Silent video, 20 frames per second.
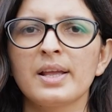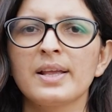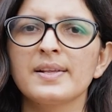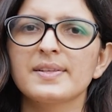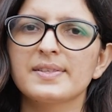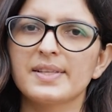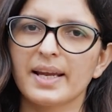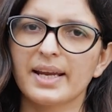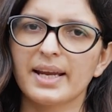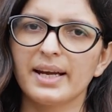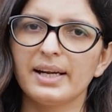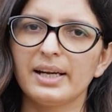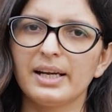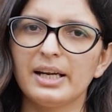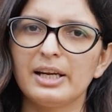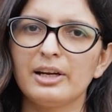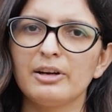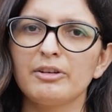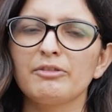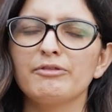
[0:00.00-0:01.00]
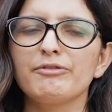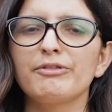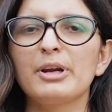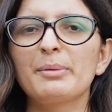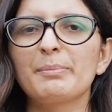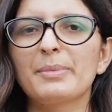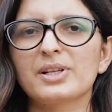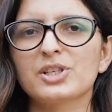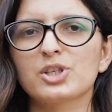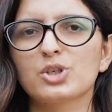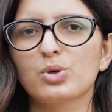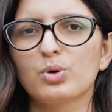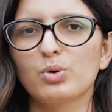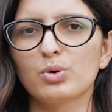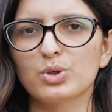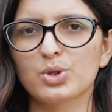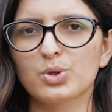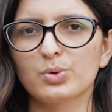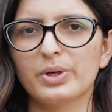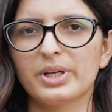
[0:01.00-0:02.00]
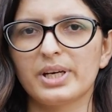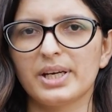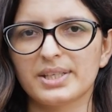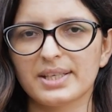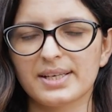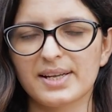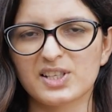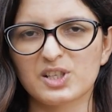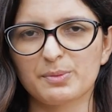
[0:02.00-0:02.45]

Secondly, we must go to a retina